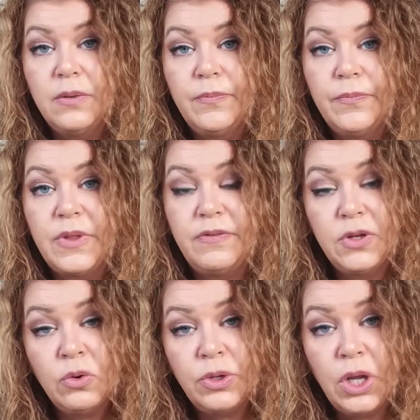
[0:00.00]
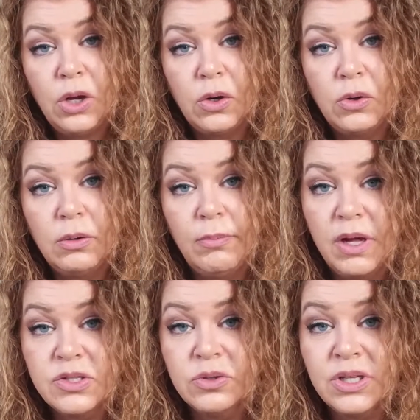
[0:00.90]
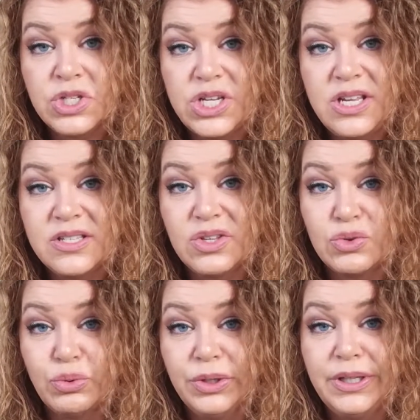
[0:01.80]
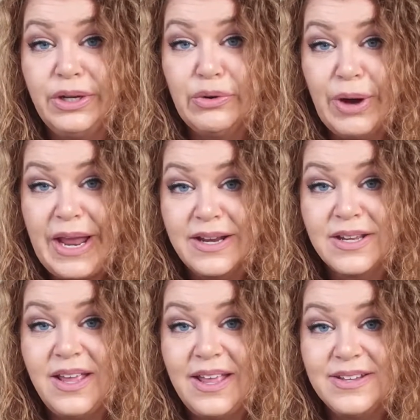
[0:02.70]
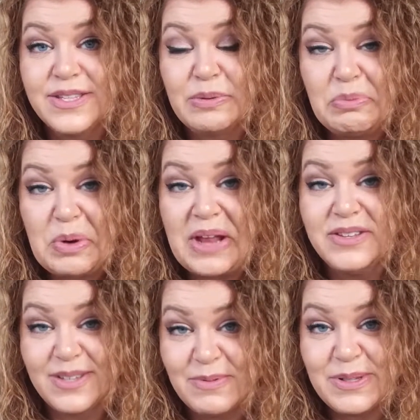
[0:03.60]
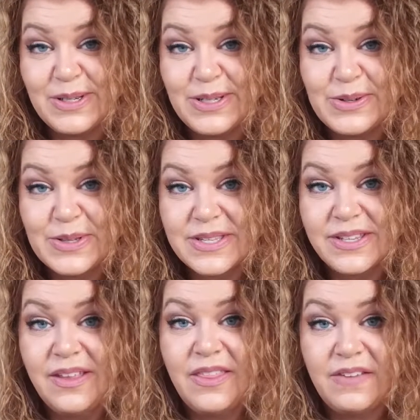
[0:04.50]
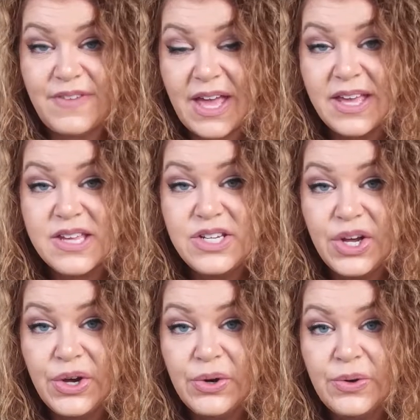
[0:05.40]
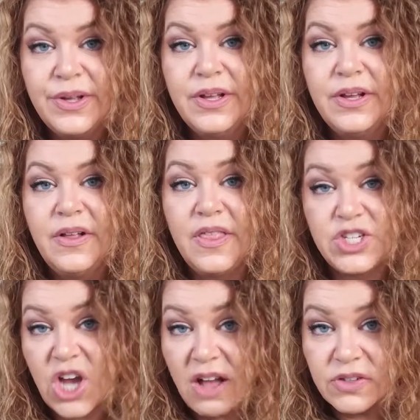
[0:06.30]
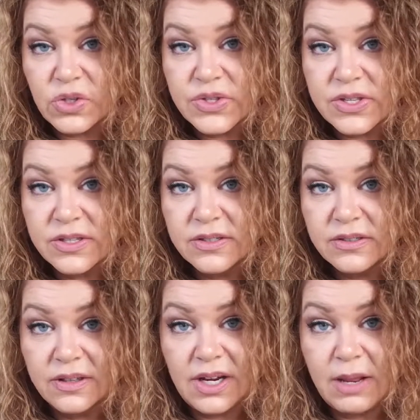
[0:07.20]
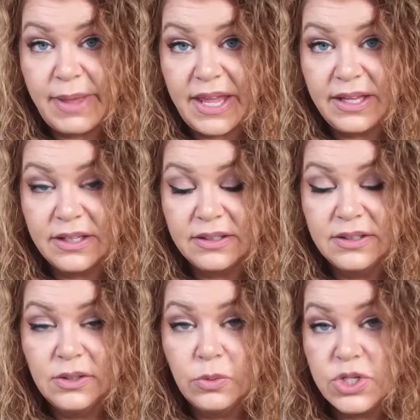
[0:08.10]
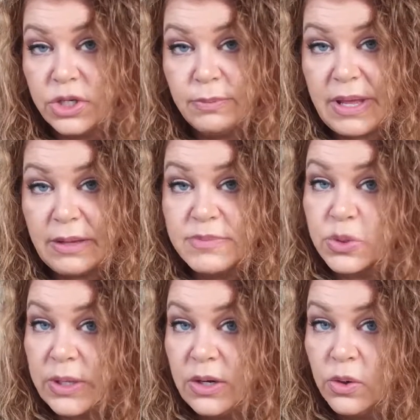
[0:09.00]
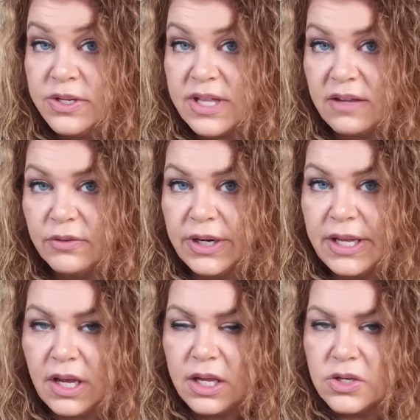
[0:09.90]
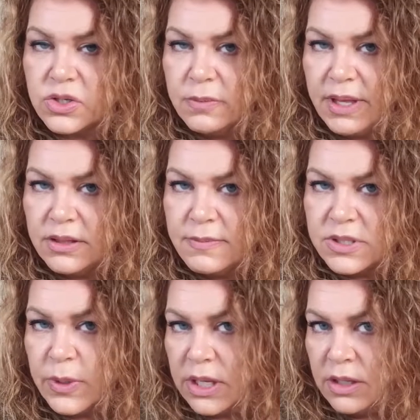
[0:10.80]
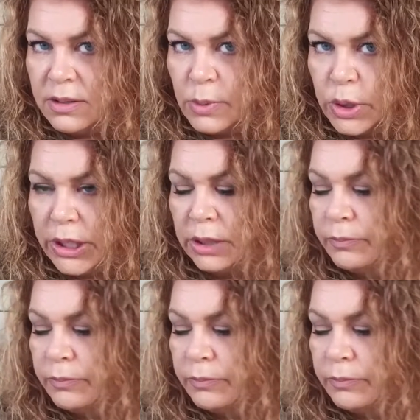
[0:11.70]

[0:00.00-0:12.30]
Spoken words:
If you don't know, mozzarella cheese is really great in some bread substitutes. The fathead dough, the chaffles that I make, which you can make them sweet or savory. I usually make them sweet in the morning.